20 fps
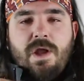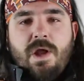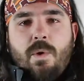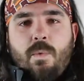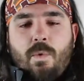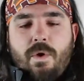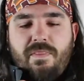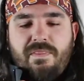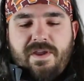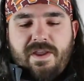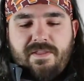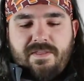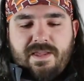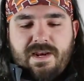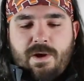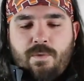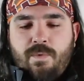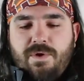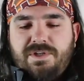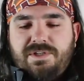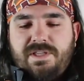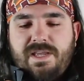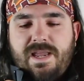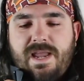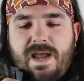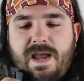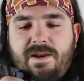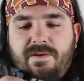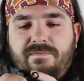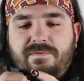One thing that I wish they
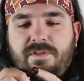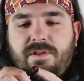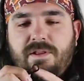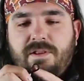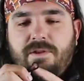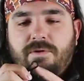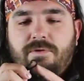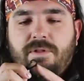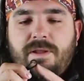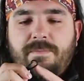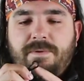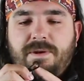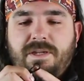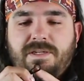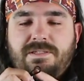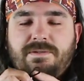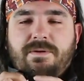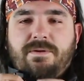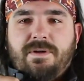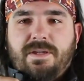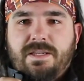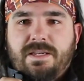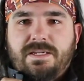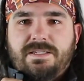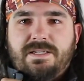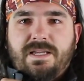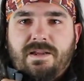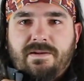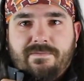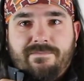had for the little clip, and this again
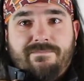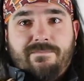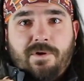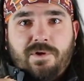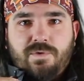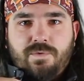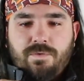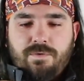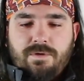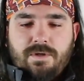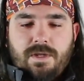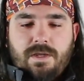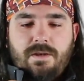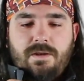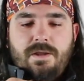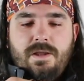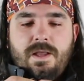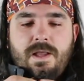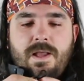is kind of first world again,